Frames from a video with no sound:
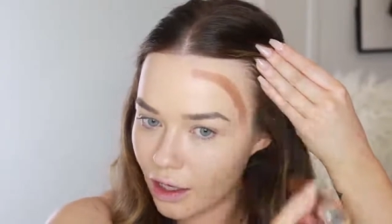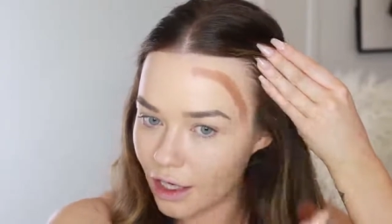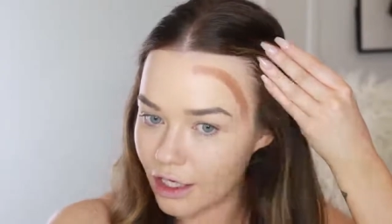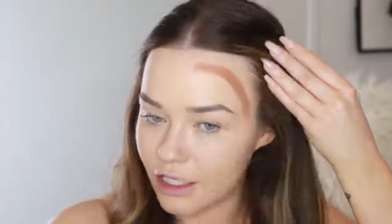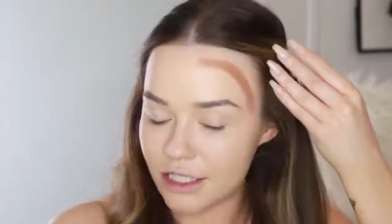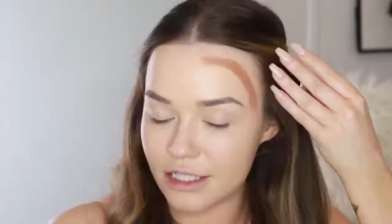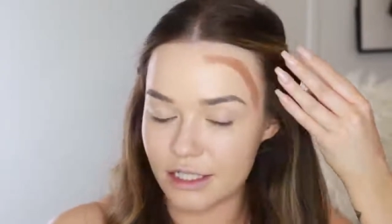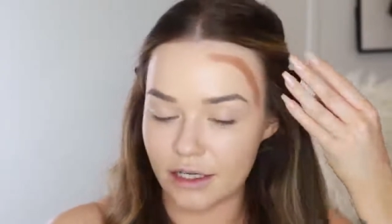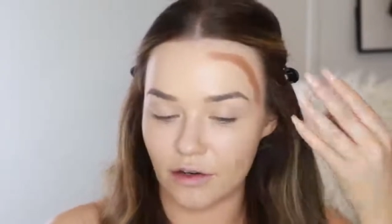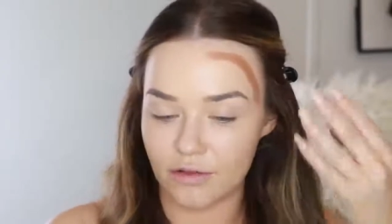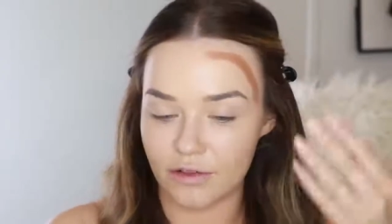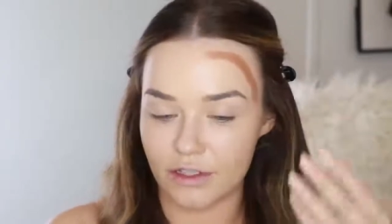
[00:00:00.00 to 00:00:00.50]
I
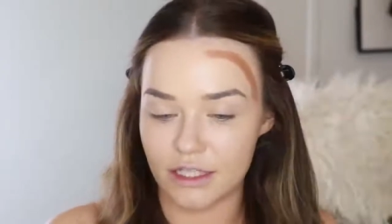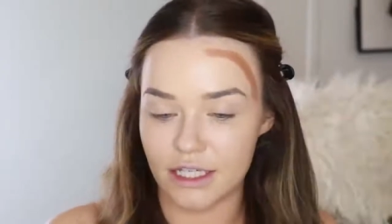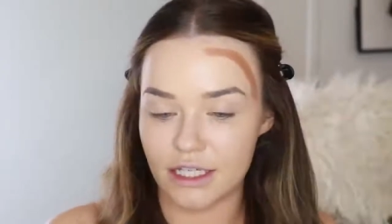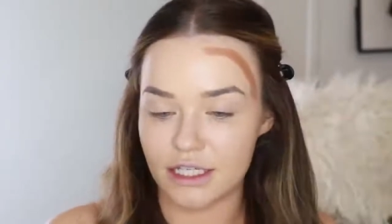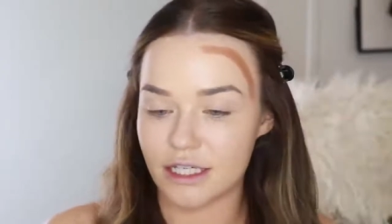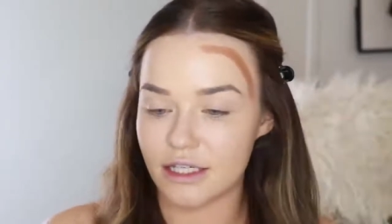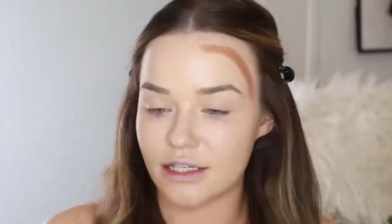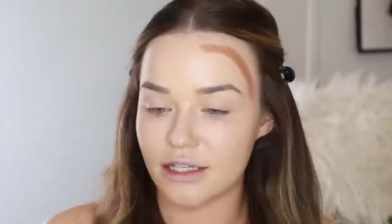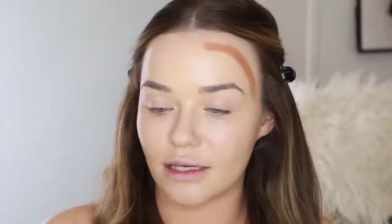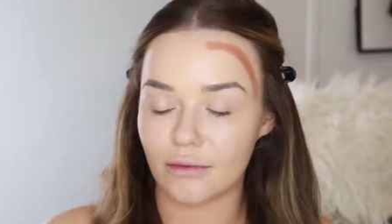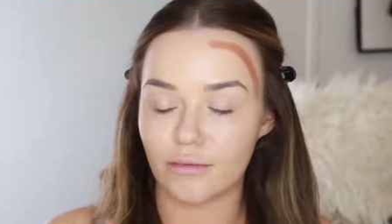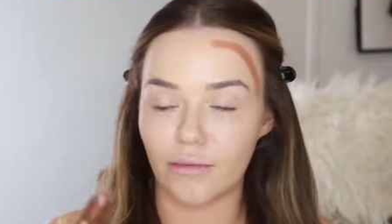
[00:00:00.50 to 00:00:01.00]
just love it.
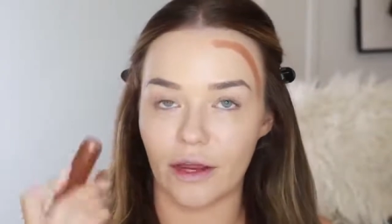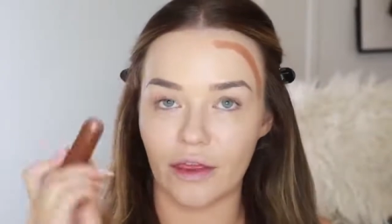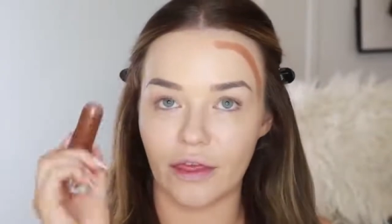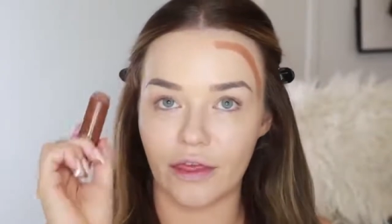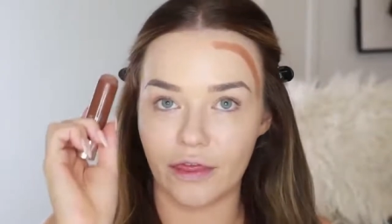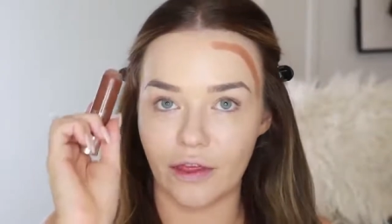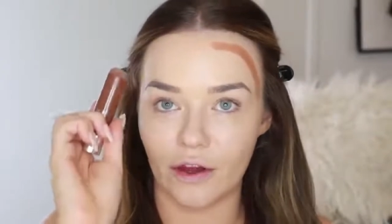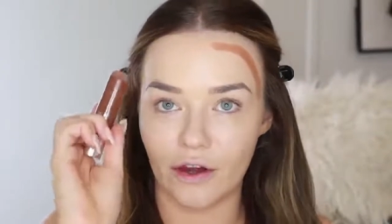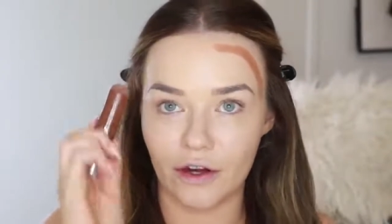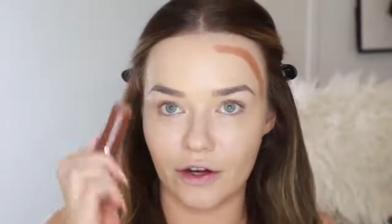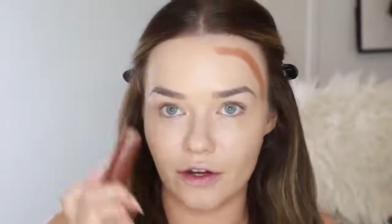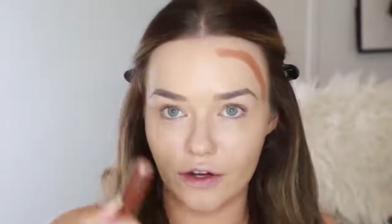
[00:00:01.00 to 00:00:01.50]
This is like my
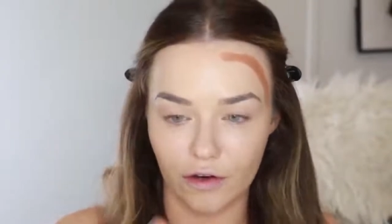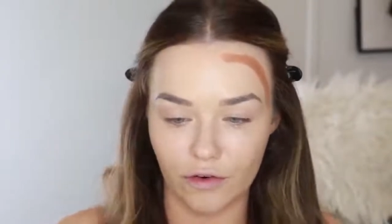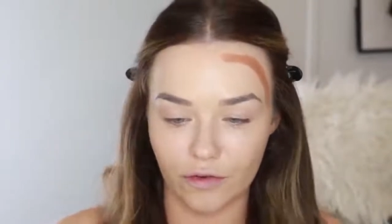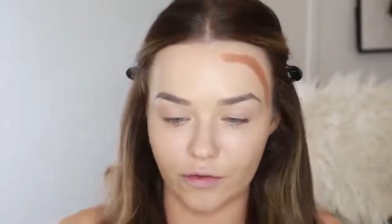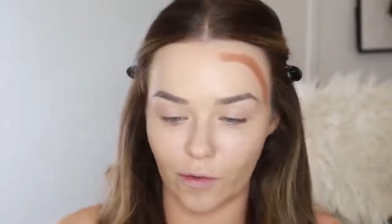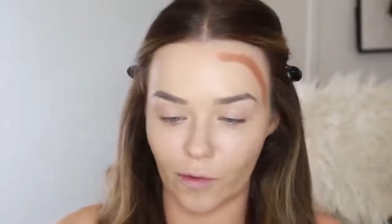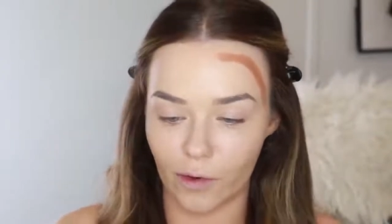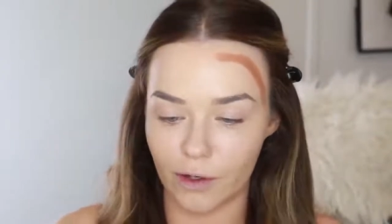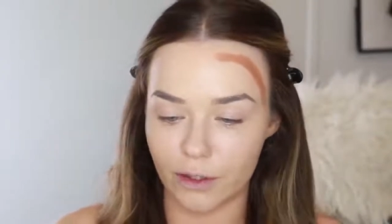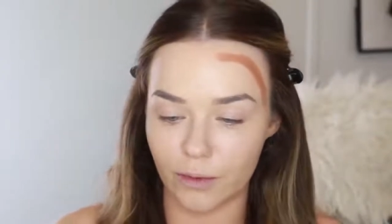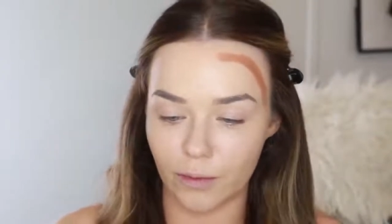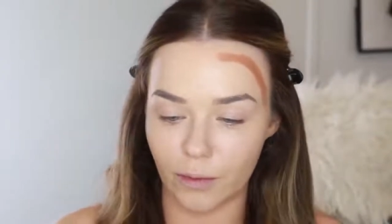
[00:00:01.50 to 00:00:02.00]
third or
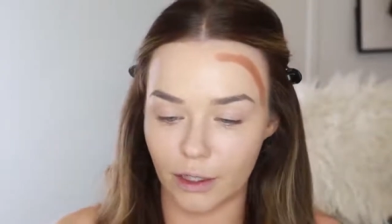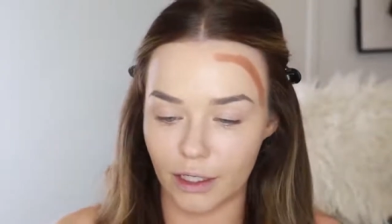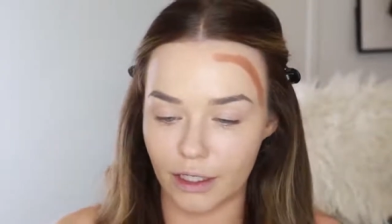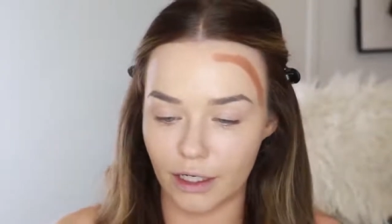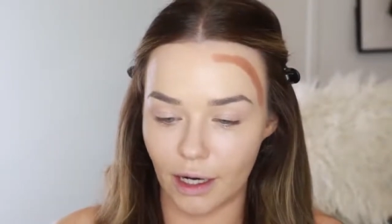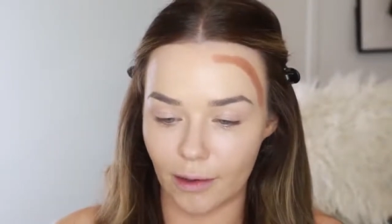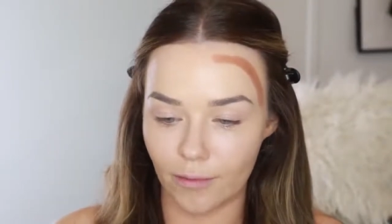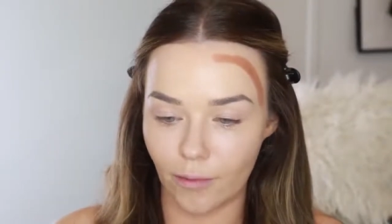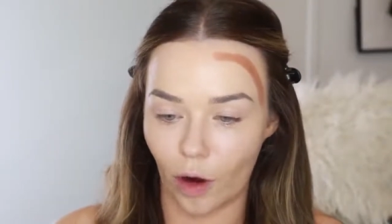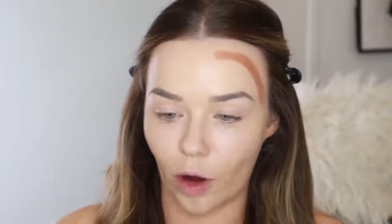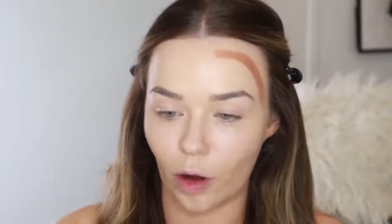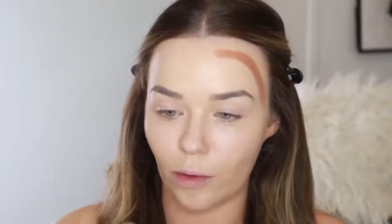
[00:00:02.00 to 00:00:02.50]
fourth one.
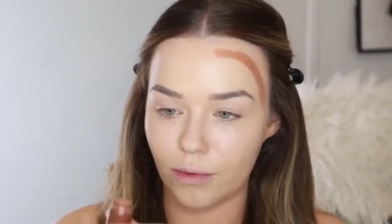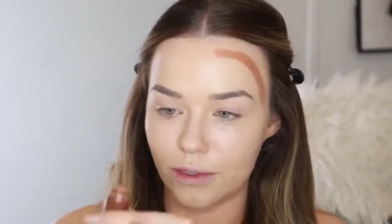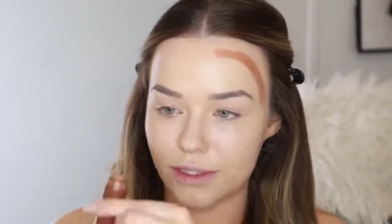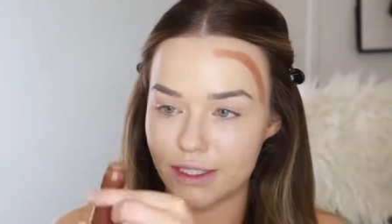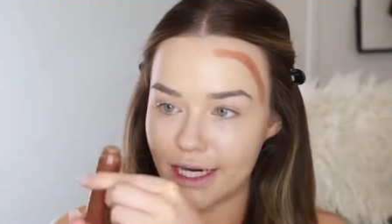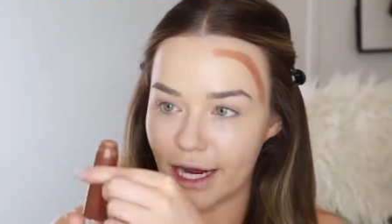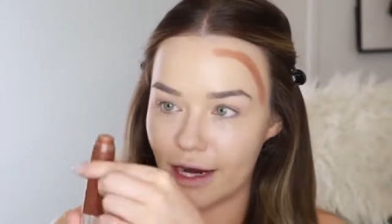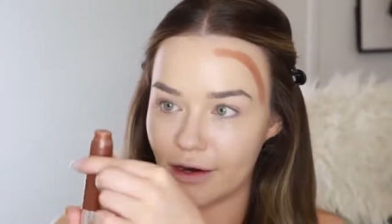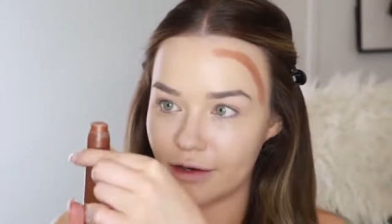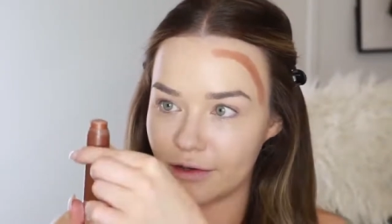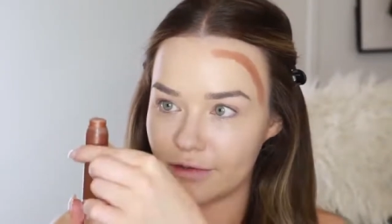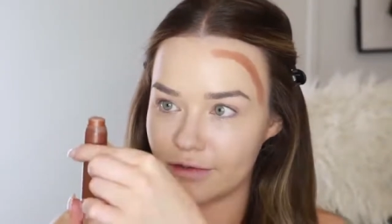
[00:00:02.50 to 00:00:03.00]
I'm
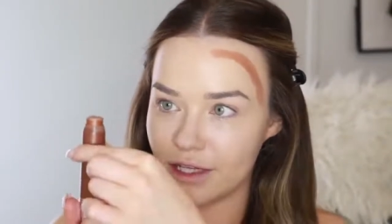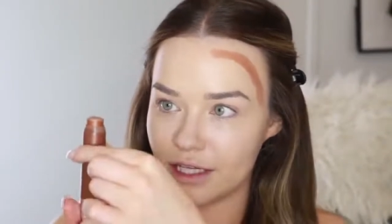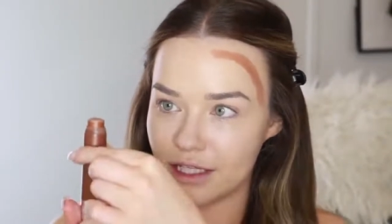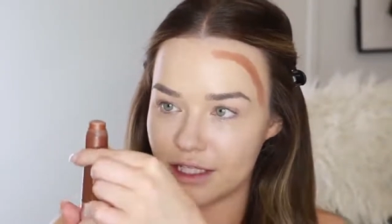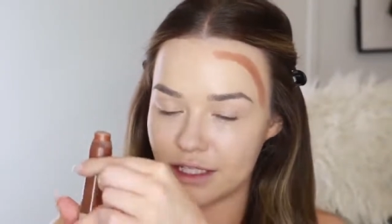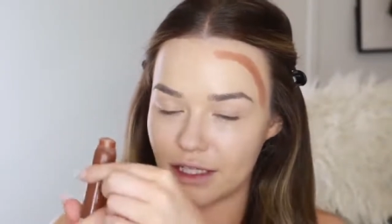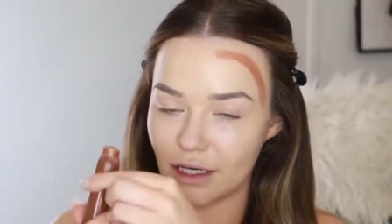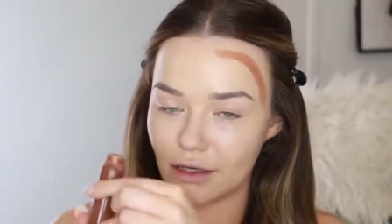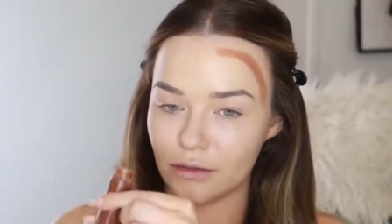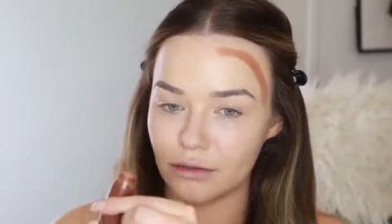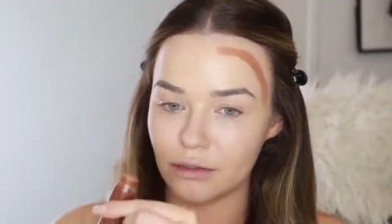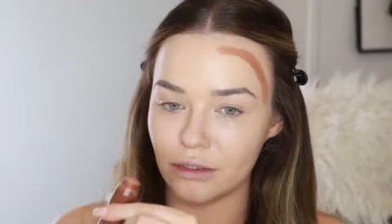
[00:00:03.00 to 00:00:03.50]
almost out of
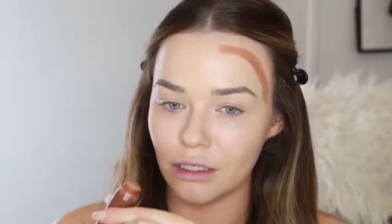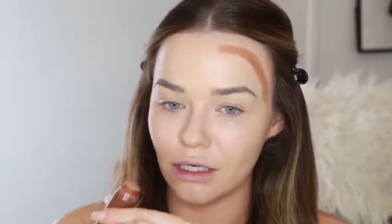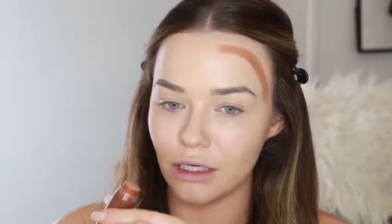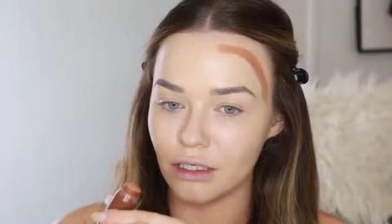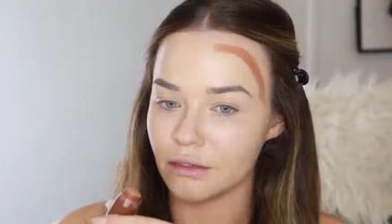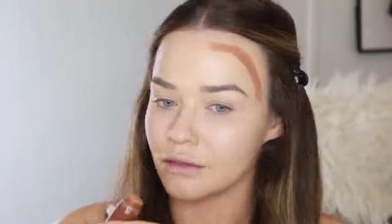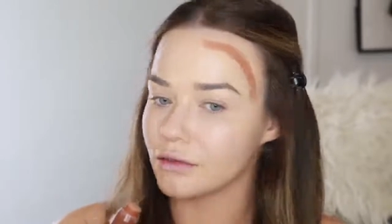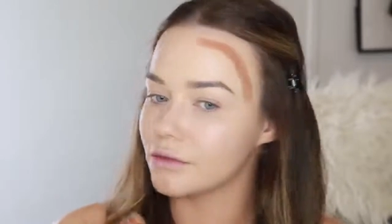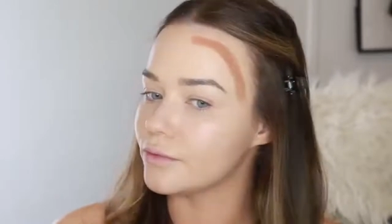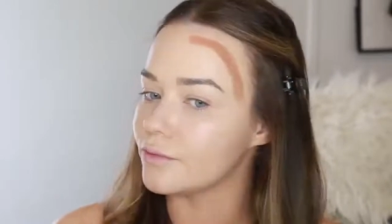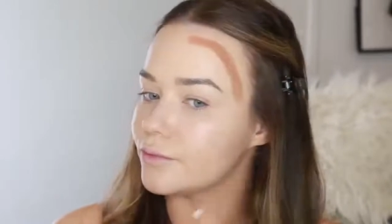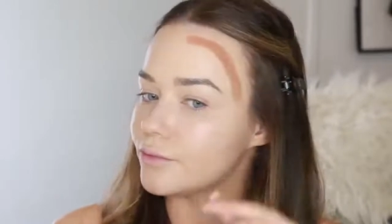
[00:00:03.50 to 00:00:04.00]
this though.
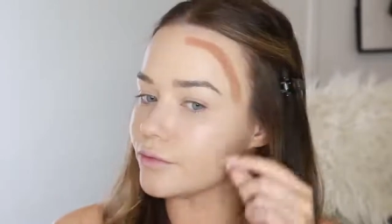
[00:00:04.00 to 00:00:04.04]
Ooh.